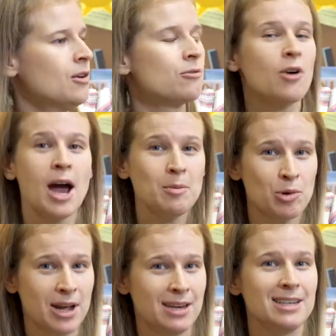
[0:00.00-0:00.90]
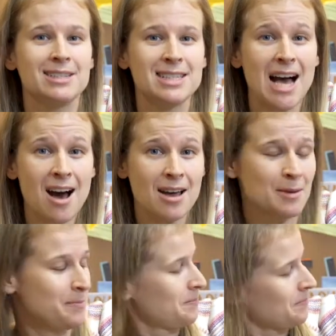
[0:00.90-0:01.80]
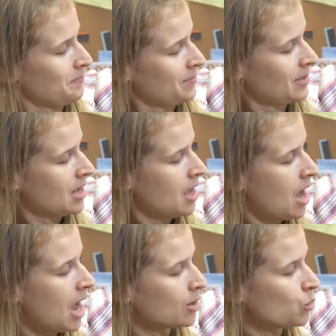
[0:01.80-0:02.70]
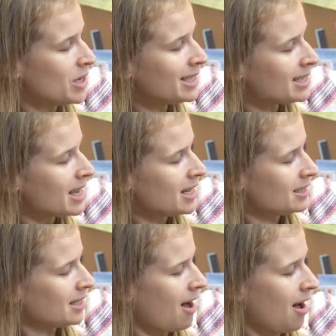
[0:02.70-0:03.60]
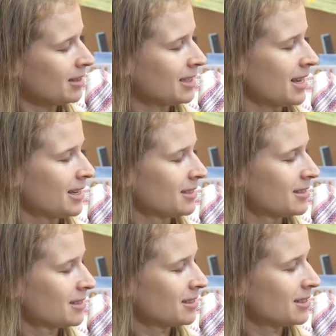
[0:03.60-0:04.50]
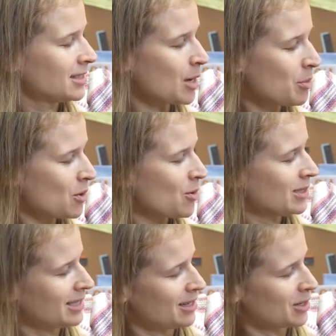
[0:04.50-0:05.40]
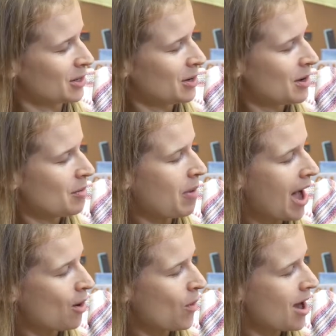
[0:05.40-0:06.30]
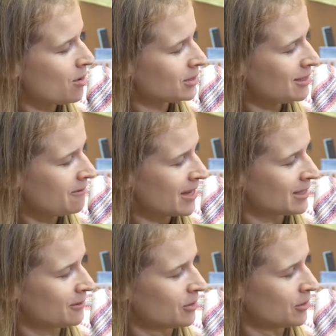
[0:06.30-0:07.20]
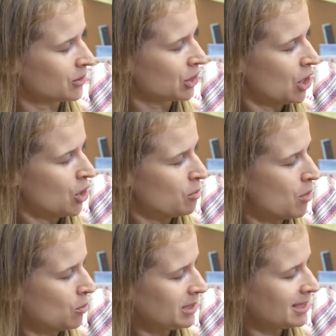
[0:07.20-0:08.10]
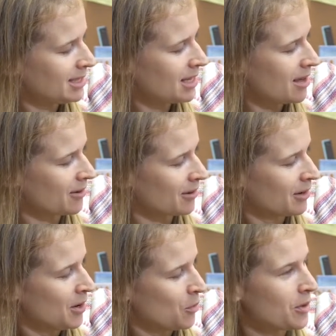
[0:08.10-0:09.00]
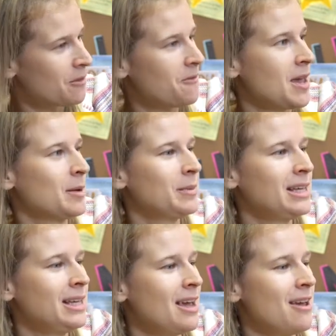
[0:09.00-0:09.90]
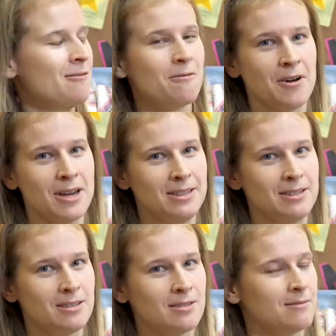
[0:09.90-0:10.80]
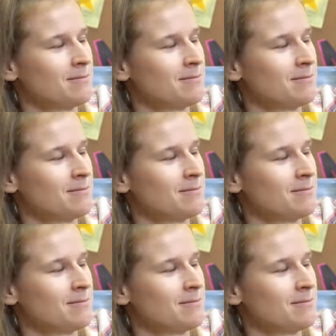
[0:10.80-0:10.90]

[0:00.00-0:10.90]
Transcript: Fry bread is time. On weekdays and holidays, supper or dinner, powwows and festivals, moments together with family and friends.